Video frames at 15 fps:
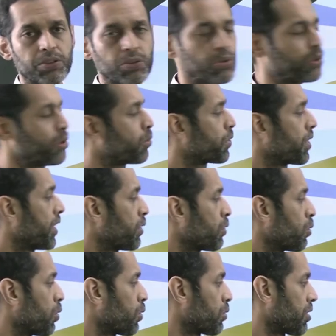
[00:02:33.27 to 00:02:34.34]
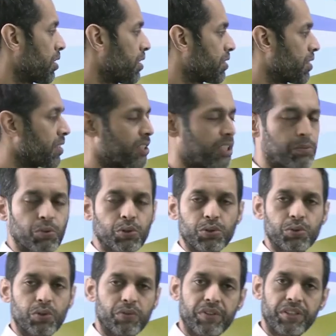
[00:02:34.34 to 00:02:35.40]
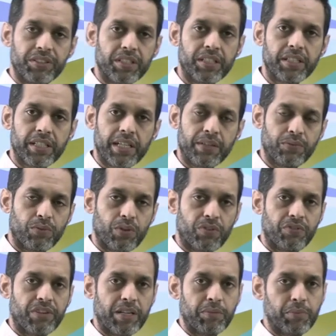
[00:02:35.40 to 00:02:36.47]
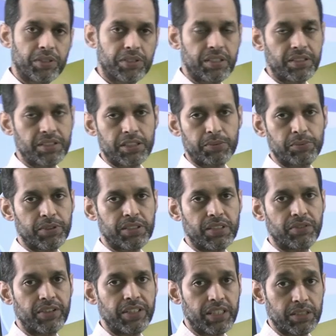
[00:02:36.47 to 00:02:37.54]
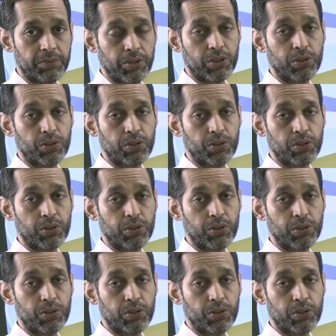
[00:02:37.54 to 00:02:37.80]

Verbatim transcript: So you try to go to general surgery books, you are wasting time for a 5%, 6% weightage.